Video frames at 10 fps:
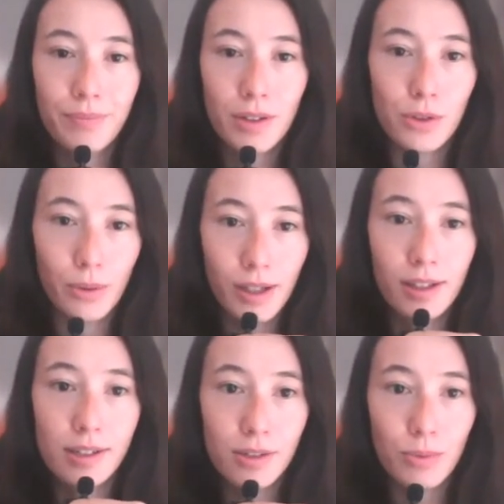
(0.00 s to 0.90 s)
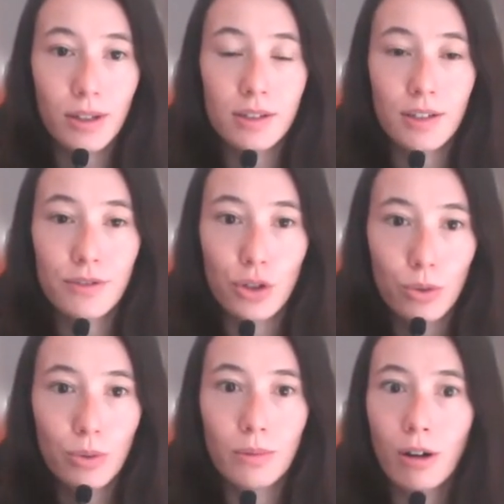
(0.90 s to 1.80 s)
So again, this is relative
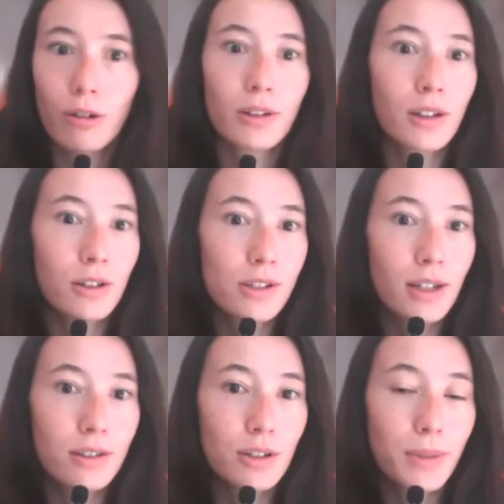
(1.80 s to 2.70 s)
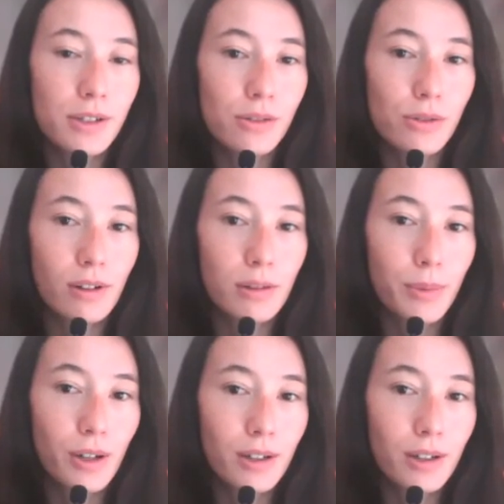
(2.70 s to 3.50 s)
to all the other skeletal muscles throughout the body.